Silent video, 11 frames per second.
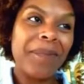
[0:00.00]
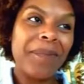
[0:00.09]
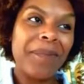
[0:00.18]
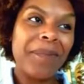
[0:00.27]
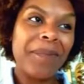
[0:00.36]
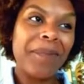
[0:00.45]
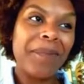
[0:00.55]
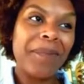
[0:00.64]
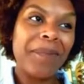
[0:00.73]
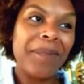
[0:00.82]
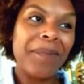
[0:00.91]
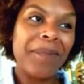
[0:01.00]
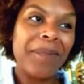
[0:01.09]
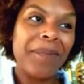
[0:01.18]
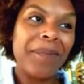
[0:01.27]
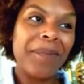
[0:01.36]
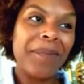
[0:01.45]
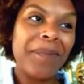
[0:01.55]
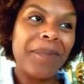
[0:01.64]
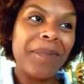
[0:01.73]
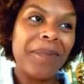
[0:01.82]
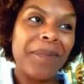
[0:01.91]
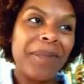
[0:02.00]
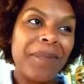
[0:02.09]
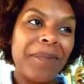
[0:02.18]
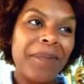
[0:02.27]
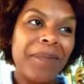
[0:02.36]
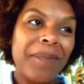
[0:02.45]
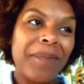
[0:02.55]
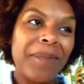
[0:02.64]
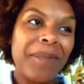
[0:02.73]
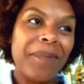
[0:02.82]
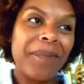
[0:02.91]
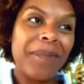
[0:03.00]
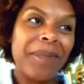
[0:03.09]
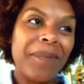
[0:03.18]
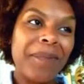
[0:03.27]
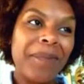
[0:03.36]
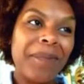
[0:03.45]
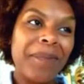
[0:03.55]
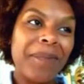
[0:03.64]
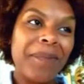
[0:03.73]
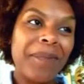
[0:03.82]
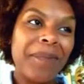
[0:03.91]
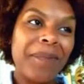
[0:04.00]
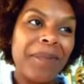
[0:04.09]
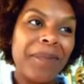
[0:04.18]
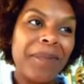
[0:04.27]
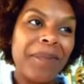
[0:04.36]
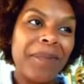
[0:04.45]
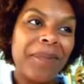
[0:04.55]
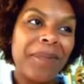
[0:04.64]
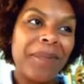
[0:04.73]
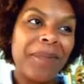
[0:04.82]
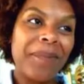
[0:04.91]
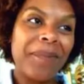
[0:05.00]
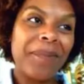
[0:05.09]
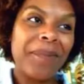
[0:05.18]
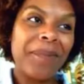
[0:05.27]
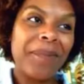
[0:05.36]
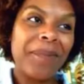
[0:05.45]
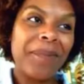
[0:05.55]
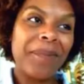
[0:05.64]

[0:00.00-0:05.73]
(silent)